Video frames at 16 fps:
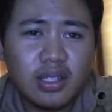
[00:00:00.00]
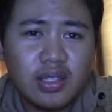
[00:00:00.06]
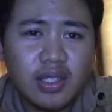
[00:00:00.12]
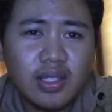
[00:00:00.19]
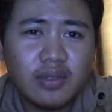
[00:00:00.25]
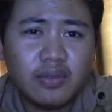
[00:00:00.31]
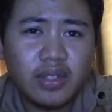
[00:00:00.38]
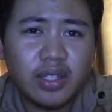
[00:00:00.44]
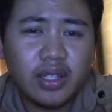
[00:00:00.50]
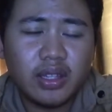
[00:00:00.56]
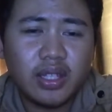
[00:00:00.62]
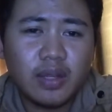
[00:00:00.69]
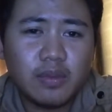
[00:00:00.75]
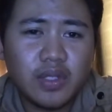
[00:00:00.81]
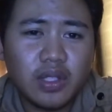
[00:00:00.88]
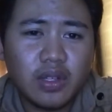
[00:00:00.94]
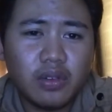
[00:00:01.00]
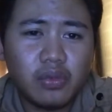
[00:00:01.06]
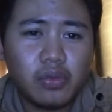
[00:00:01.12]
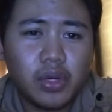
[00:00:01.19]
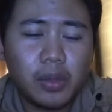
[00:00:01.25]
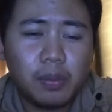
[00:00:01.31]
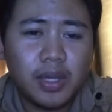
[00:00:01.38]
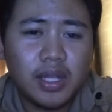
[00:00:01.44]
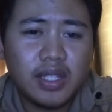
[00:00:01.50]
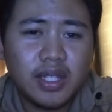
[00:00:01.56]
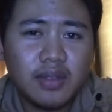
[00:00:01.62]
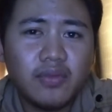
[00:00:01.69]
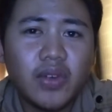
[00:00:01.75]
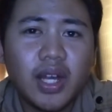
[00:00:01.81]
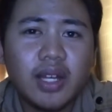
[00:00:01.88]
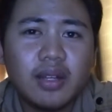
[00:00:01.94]
itself in terms of workplace
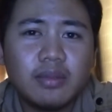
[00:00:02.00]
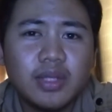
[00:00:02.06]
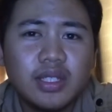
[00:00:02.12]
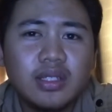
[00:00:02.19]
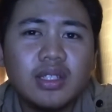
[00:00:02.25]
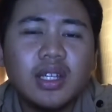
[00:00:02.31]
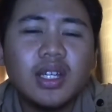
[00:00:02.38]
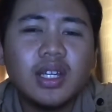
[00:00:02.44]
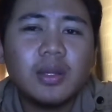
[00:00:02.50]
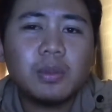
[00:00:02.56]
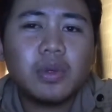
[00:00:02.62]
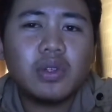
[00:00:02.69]
environment,